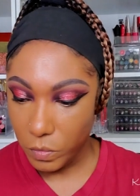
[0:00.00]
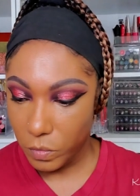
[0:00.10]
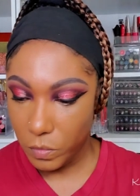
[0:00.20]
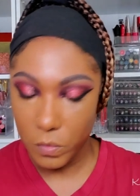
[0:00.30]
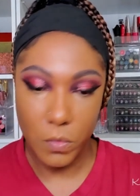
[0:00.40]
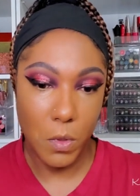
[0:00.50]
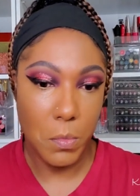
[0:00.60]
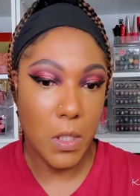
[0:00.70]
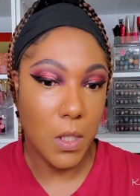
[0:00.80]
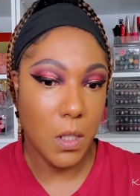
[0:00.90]
let
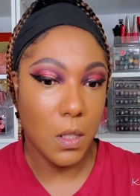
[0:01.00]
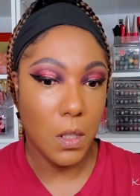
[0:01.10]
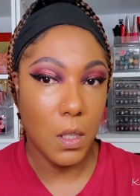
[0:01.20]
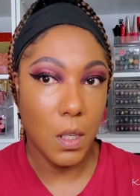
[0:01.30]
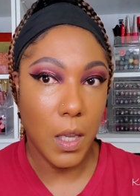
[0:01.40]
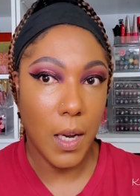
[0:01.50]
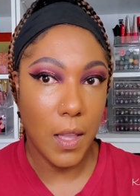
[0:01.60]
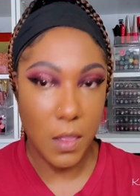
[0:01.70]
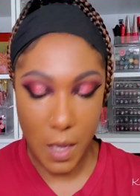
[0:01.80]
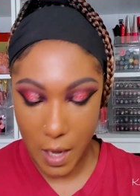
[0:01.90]
me see. And I
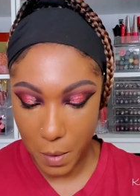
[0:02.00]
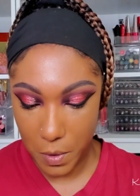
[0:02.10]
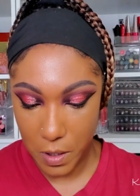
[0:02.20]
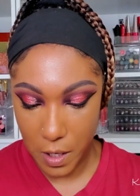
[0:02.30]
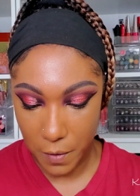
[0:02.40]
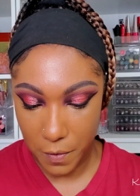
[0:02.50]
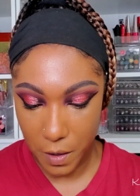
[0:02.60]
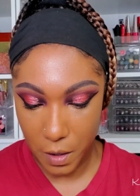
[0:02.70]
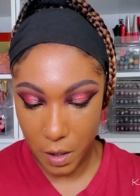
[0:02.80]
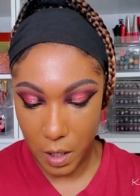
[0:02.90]
think I would
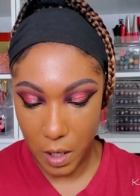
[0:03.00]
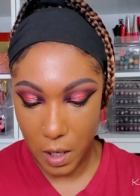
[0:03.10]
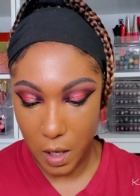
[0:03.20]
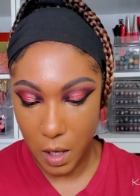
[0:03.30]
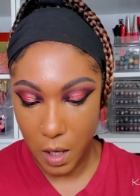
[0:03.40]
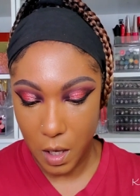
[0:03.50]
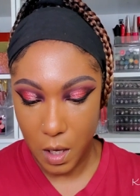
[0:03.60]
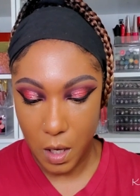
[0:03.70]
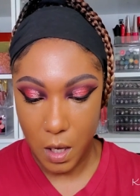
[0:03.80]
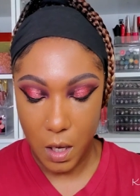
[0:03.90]
definitely,
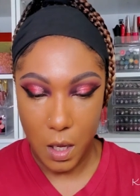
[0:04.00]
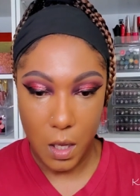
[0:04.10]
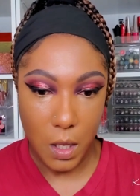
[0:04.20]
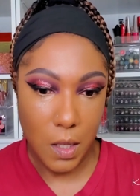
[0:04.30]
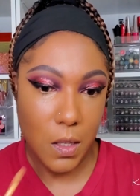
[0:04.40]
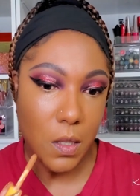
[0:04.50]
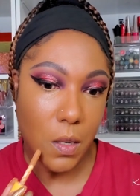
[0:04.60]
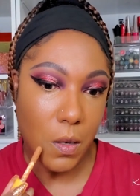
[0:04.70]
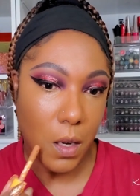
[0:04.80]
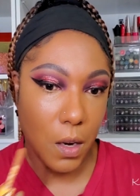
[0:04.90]
in
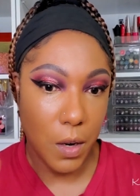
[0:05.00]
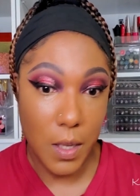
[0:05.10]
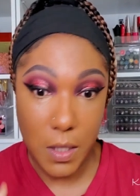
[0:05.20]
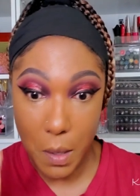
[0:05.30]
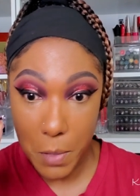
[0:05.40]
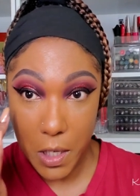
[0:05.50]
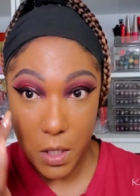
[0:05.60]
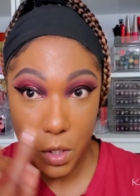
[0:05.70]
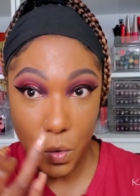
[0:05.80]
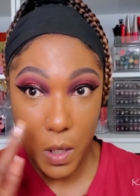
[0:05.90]
certain areas, I mean,
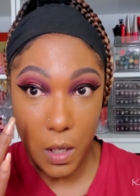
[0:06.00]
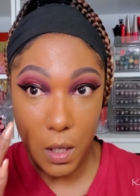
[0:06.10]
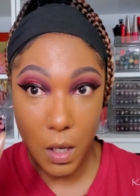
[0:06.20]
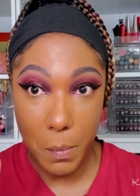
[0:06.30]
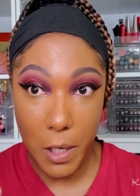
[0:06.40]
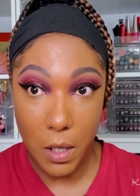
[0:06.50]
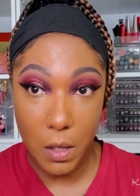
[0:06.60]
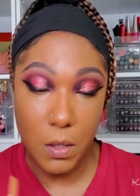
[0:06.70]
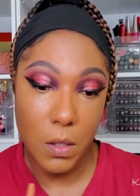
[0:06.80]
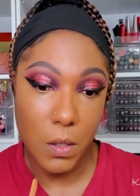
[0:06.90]
it's doing good on my
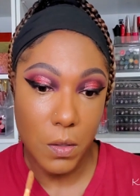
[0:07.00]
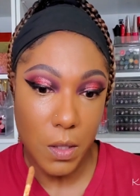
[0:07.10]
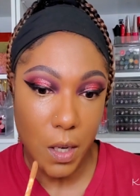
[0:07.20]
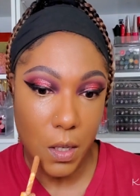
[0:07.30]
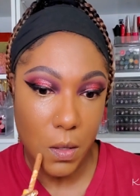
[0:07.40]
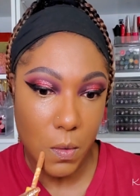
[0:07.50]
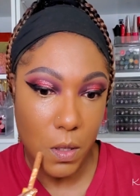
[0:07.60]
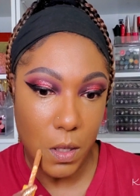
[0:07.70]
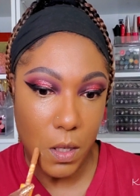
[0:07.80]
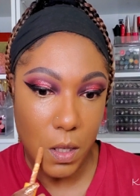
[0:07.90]
dark circles
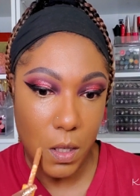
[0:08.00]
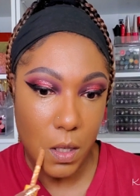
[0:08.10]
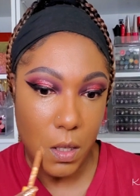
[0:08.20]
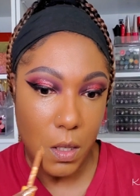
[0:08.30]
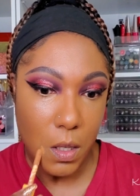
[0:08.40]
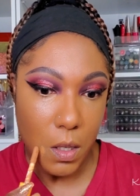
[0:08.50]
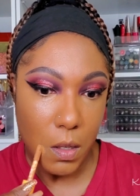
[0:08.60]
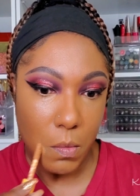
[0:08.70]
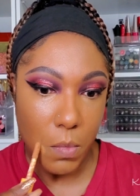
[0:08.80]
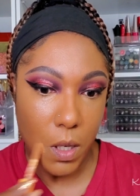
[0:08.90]
actually,
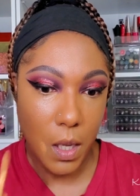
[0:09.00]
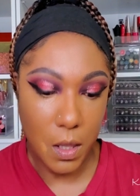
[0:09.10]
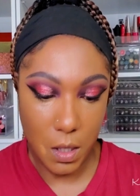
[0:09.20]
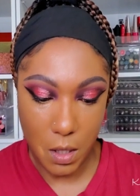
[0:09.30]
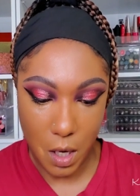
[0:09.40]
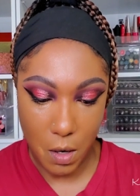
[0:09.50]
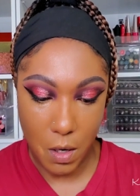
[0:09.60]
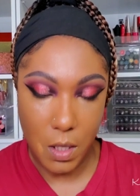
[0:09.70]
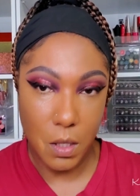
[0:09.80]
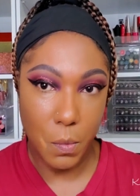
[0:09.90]
but like these
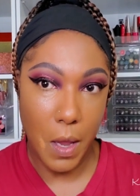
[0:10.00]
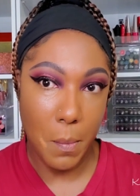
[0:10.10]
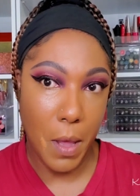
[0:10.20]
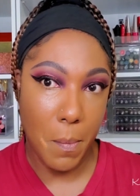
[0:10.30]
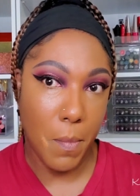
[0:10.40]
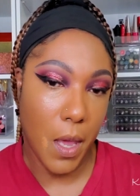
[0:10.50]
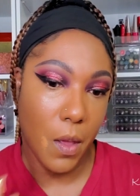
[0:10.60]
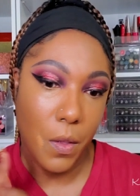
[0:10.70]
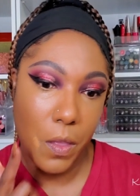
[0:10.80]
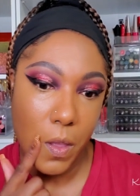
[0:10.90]
areas around my
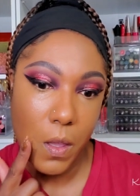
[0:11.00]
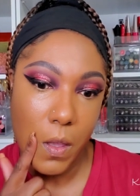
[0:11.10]
mouth,